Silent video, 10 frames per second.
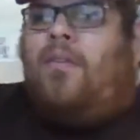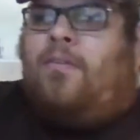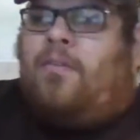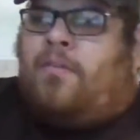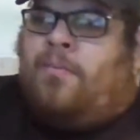
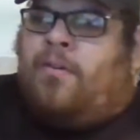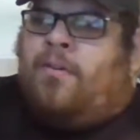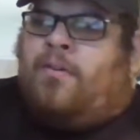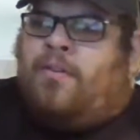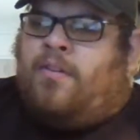the computer,
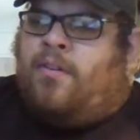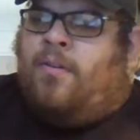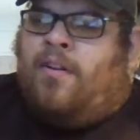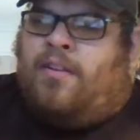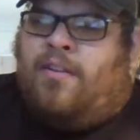and you don't
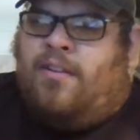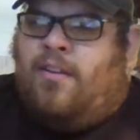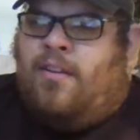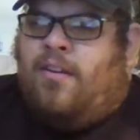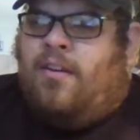want
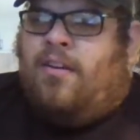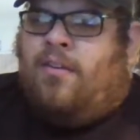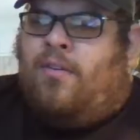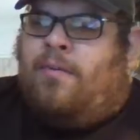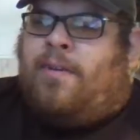
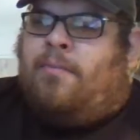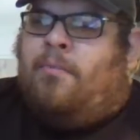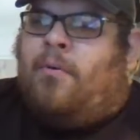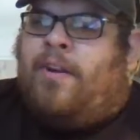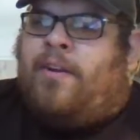to make a
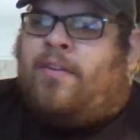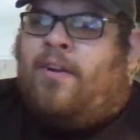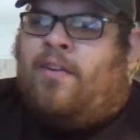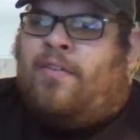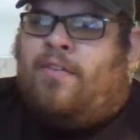boat anchor
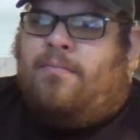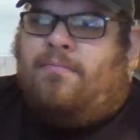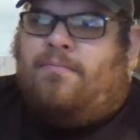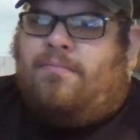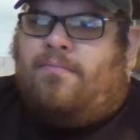out of it.
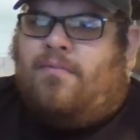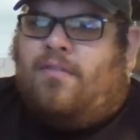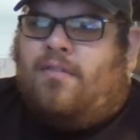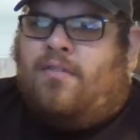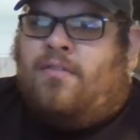
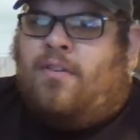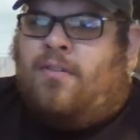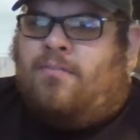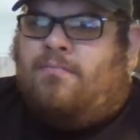So